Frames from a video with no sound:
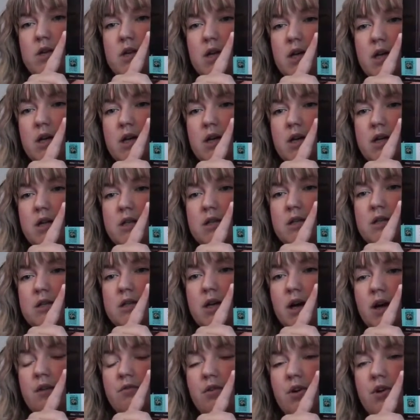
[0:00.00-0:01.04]
And
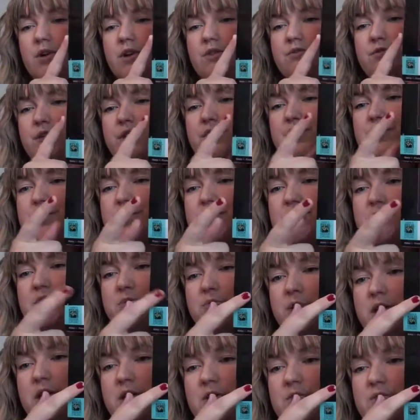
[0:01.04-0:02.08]
I've already finished the
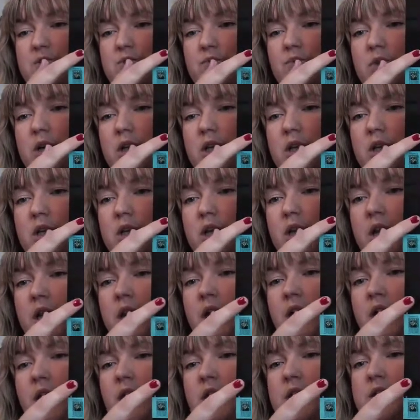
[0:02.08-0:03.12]
tomatoes one.
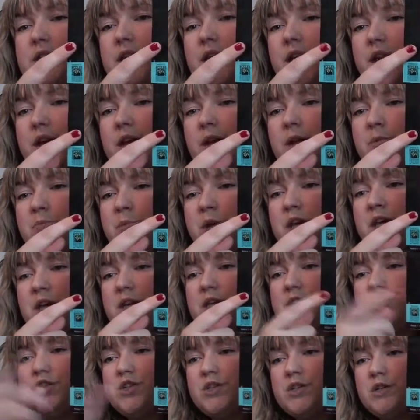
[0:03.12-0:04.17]
It's hanging in my
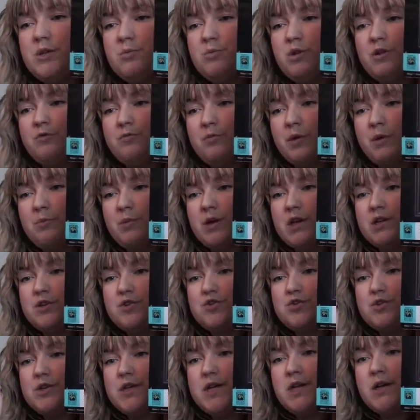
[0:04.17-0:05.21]
kitchen above my
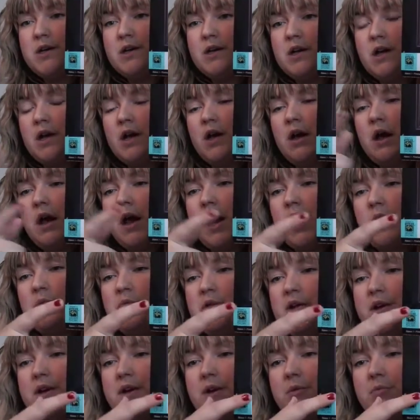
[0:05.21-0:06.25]
pantry. I
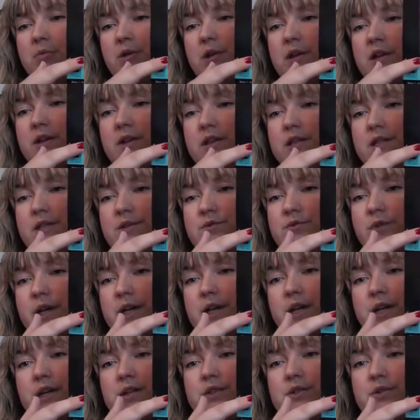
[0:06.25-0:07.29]
plan on putting this right
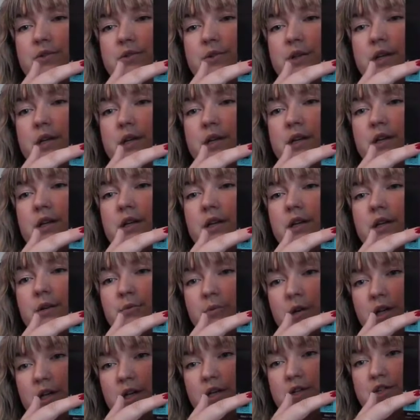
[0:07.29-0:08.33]
next to it in
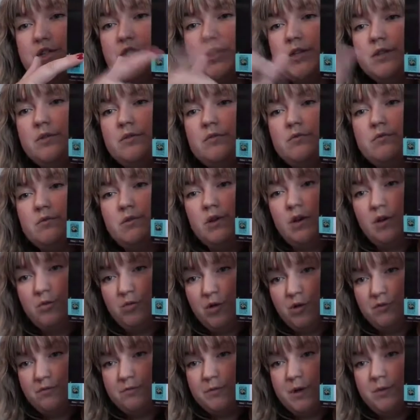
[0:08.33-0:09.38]
my kitchen
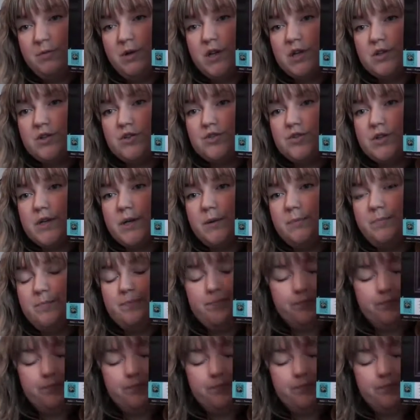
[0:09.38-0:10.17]
above my pantry.